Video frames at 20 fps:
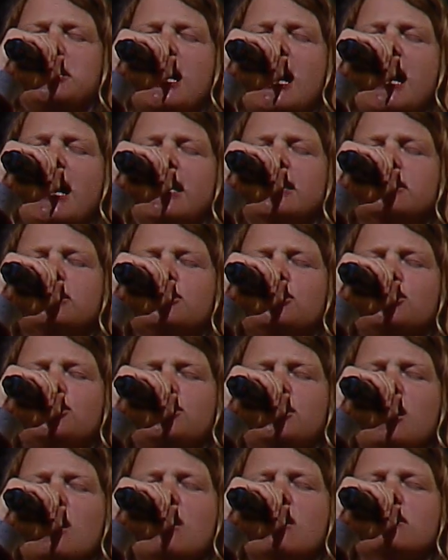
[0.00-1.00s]
began,
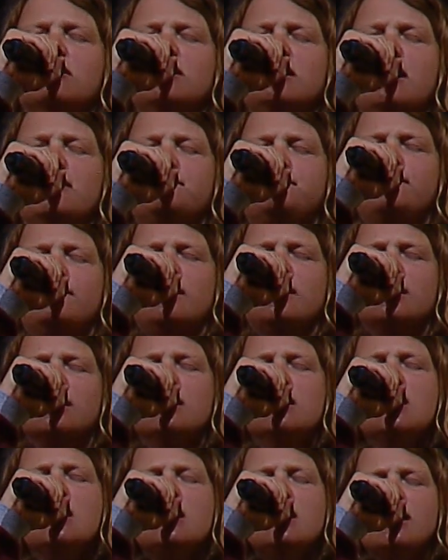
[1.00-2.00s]
still
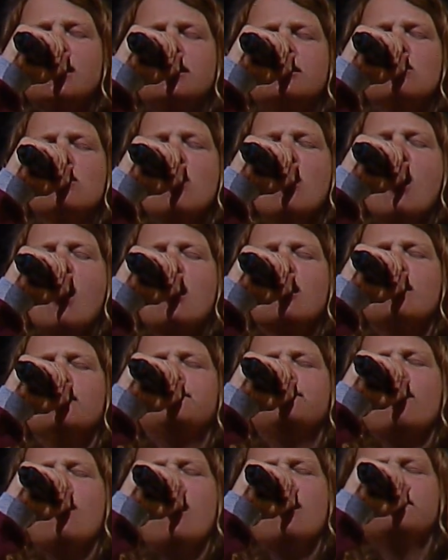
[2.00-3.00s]
living in all
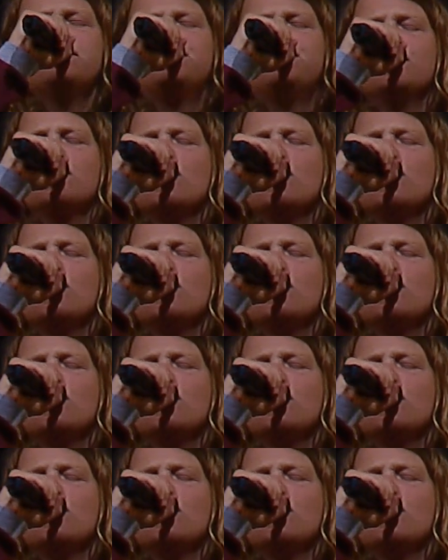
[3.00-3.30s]
of our